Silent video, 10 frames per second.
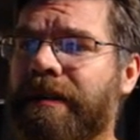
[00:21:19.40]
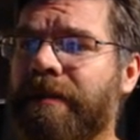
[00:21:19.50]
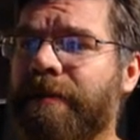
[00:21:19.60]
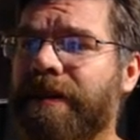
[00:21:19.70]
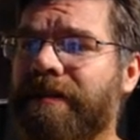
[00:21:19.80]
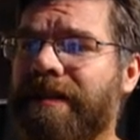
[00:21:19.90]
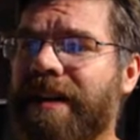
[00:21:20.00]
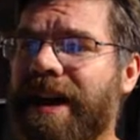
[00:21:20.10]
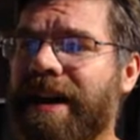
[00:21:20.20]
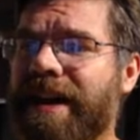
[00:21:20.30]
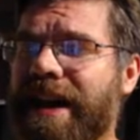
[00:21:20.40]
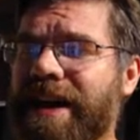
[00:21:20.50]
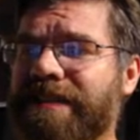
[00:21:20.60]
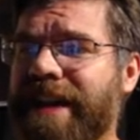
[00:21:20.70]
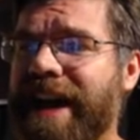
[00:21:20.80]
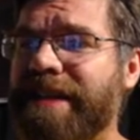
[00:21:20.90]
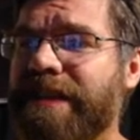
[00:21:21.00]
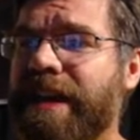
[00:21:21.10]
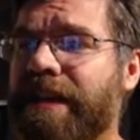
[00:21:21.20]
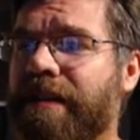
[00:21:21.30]
but I
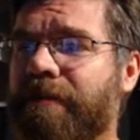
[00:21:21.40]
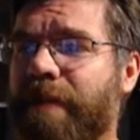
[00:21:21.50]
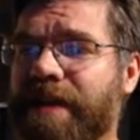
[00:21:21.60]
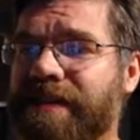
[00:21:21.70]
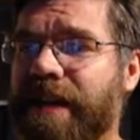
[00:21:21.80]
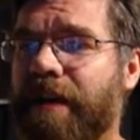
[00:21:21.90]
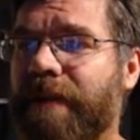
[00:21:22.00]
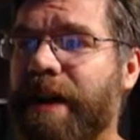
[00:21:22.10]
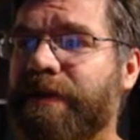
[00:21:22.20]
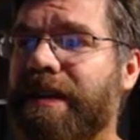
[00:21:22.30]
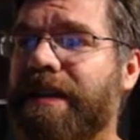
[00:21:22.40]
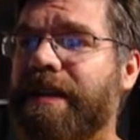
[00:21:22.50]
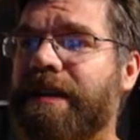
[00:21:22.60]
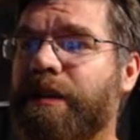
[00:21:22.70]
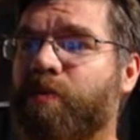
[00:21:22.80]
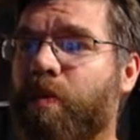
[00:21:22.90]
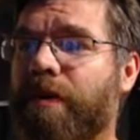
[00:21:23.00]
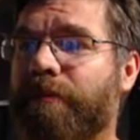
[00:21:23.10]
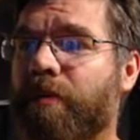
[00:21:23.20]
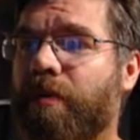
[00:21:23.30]
think he needs
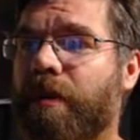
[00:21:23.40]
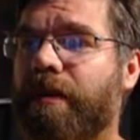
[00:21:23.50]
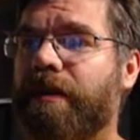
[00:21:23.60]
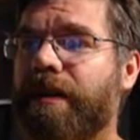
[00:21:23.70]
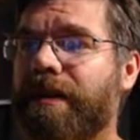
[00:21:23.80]
one more.